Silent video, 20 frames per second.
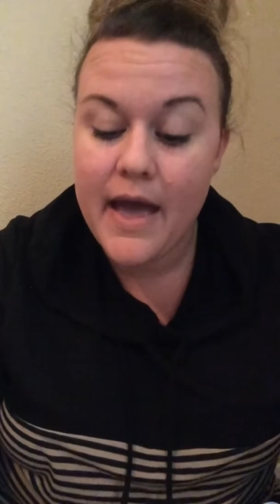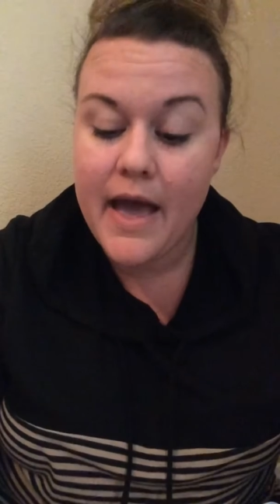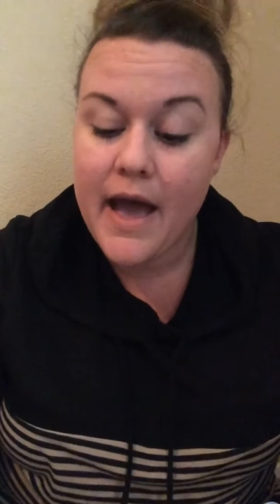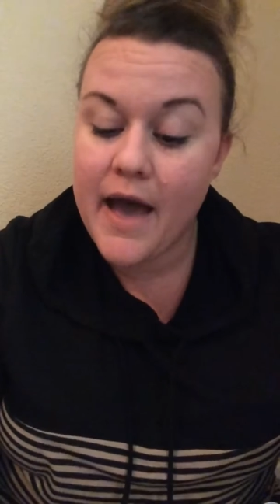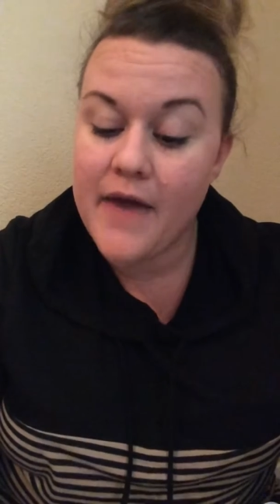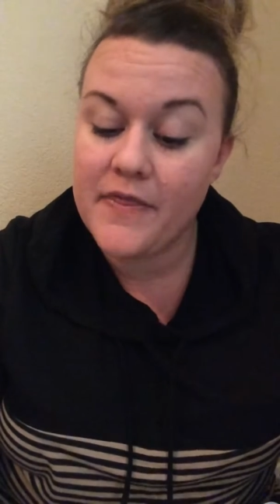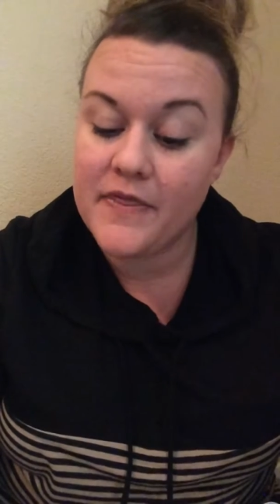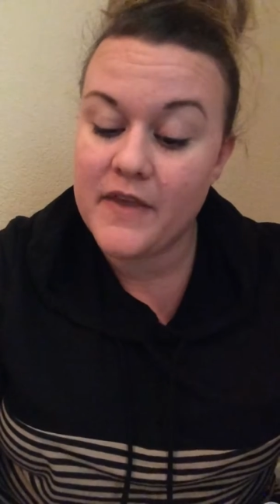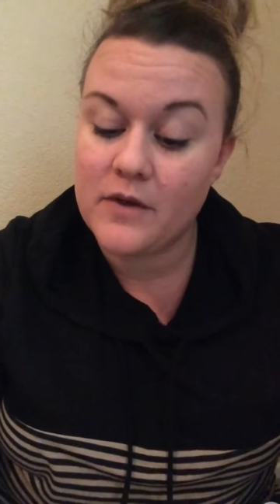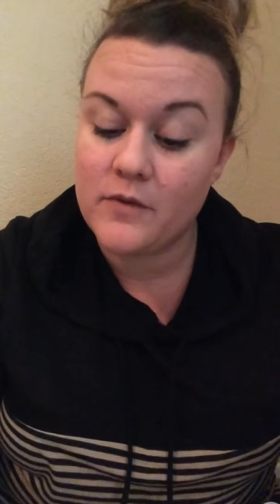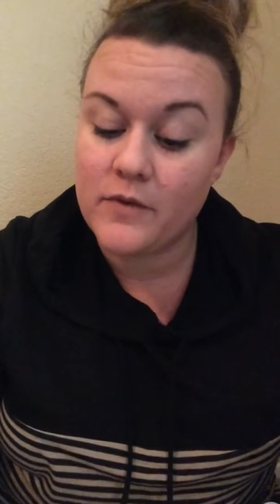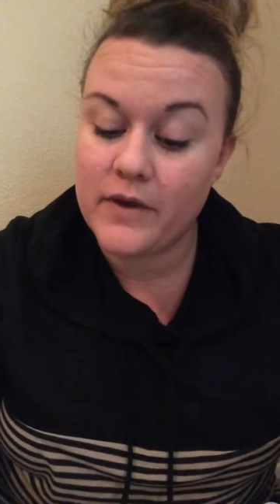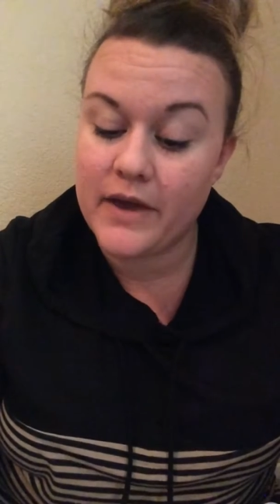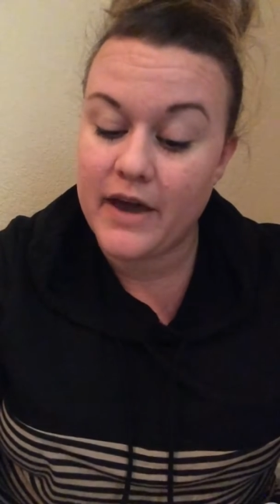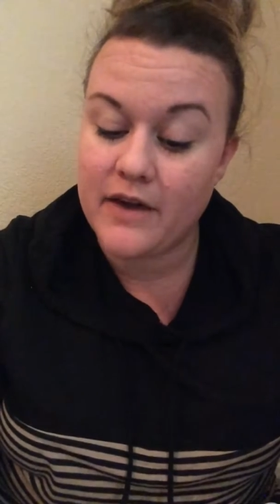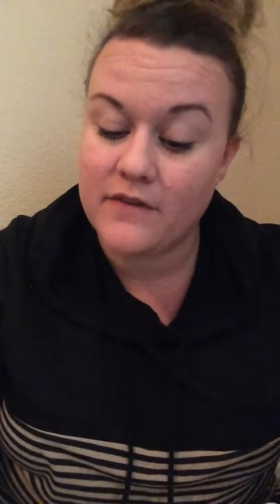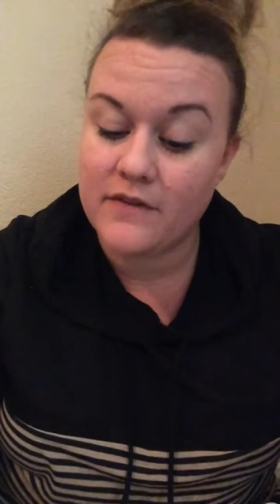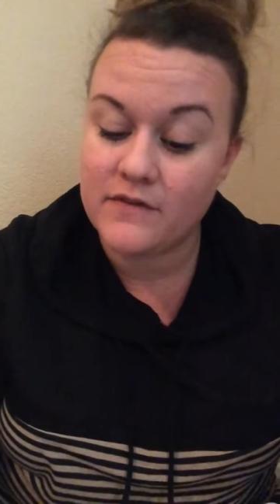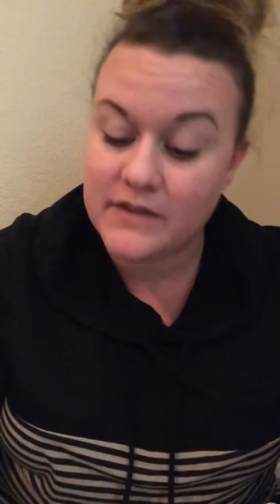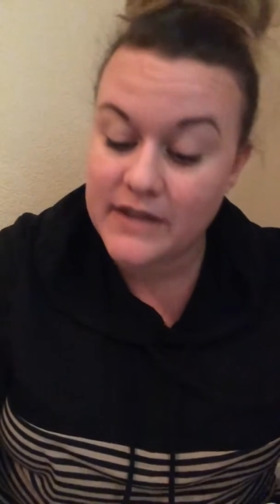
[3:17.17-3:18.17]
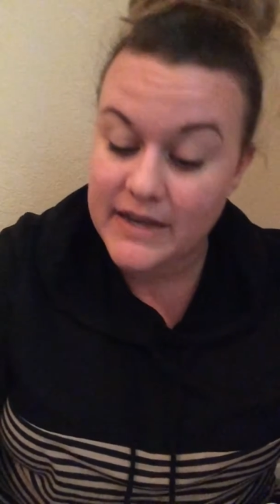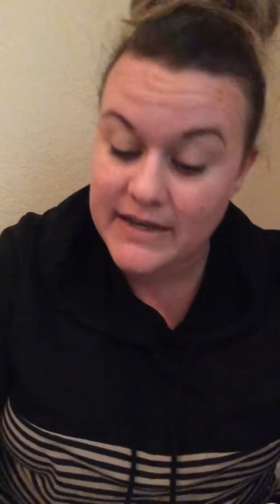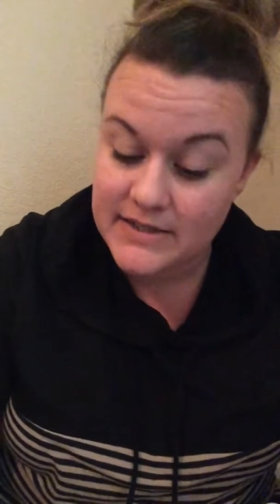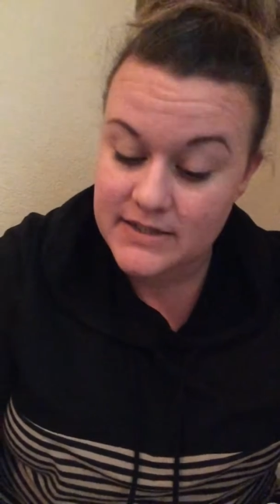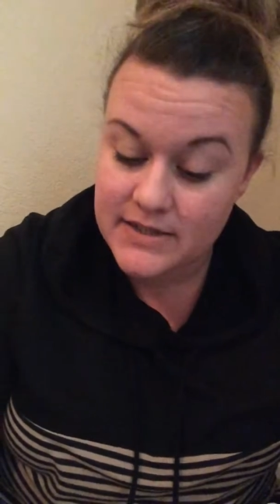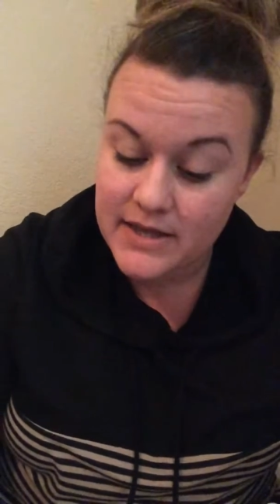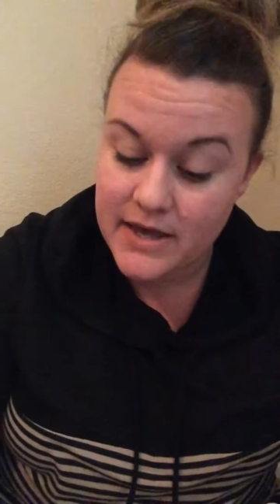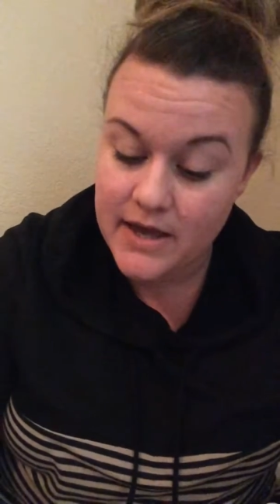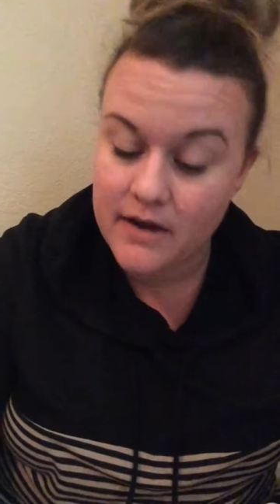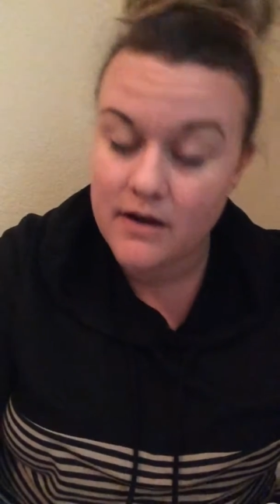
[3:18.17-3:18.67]
And then we have less
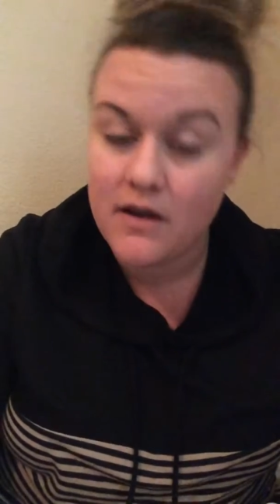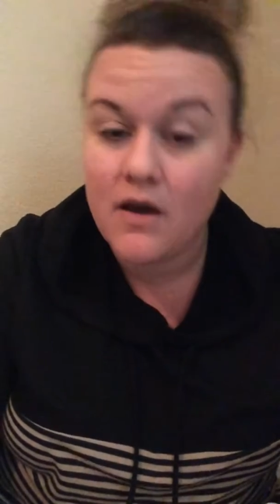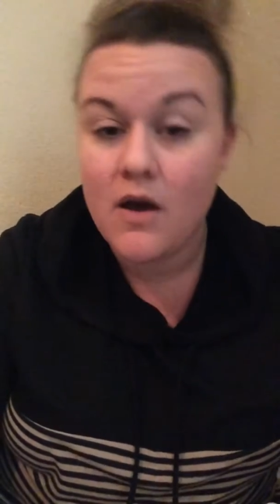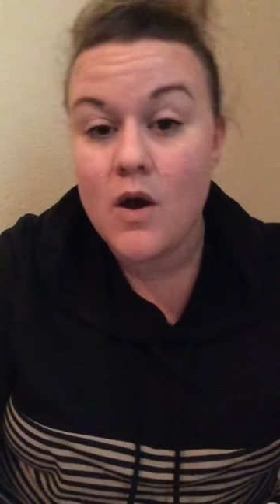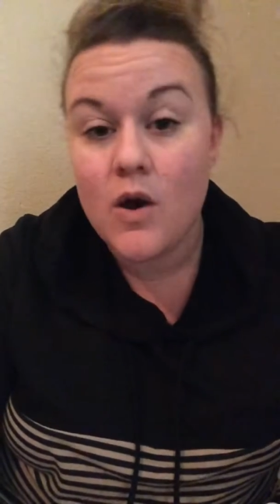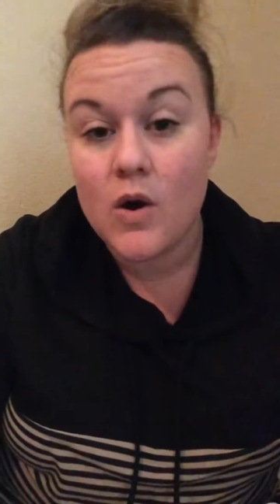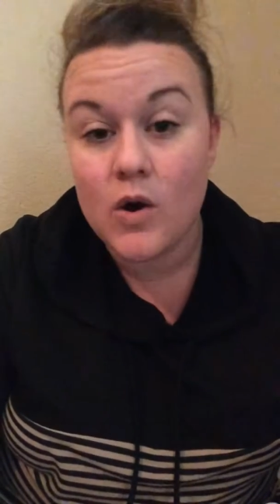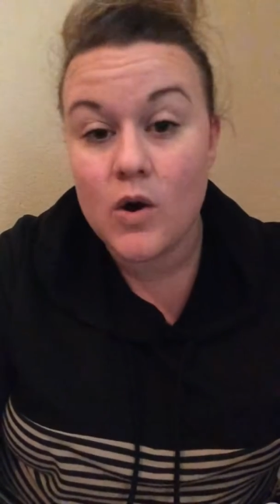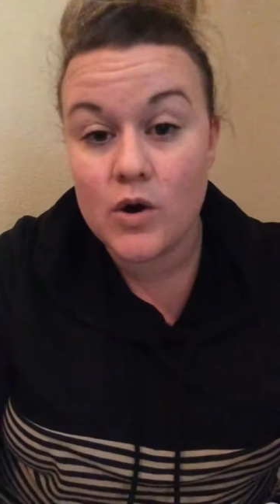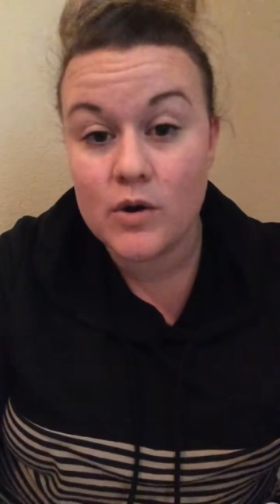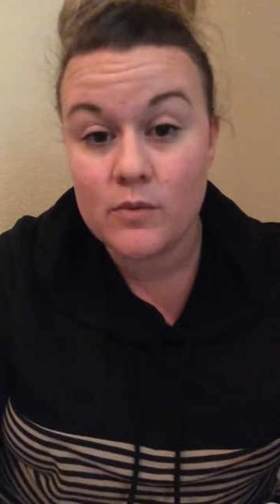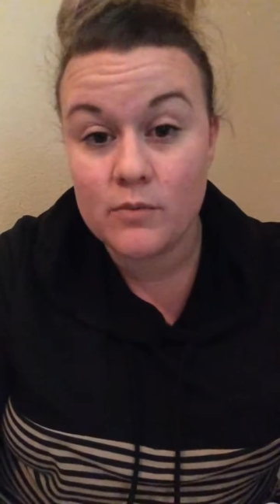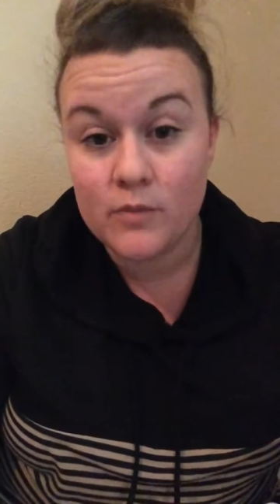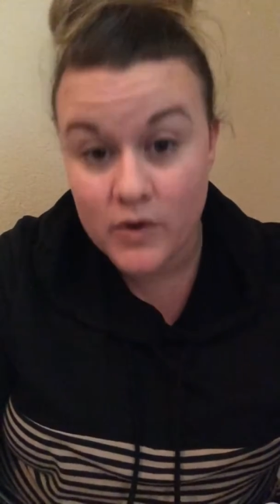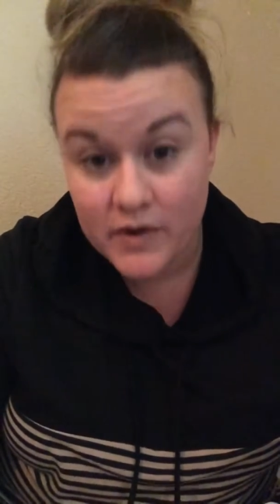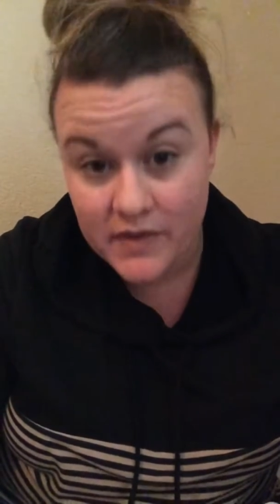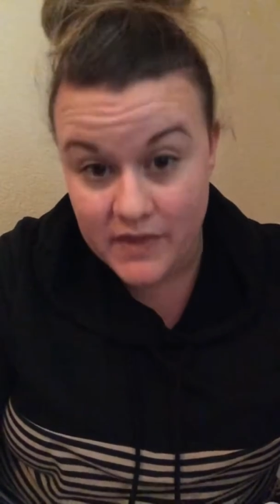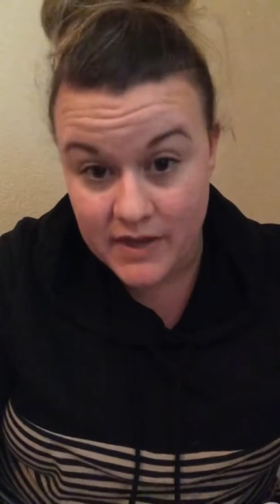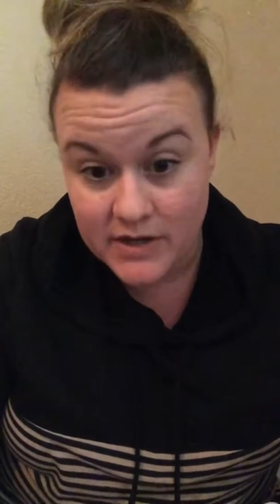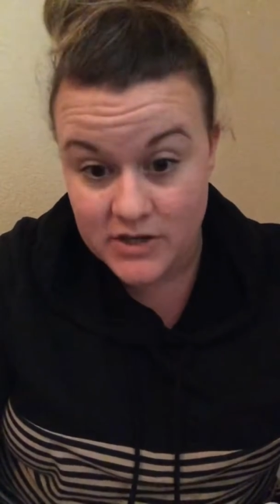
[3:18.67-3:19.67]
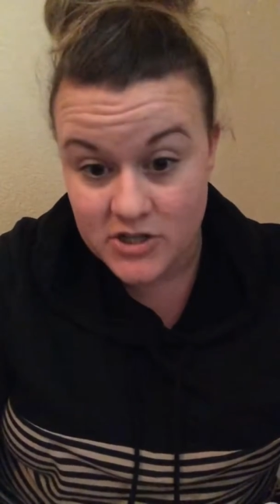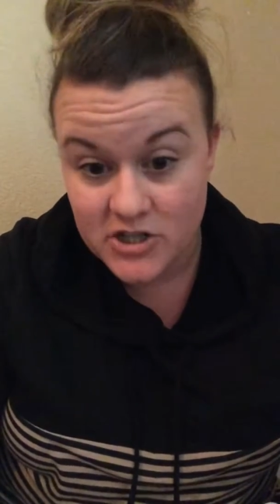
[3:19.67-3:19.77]
than or more than,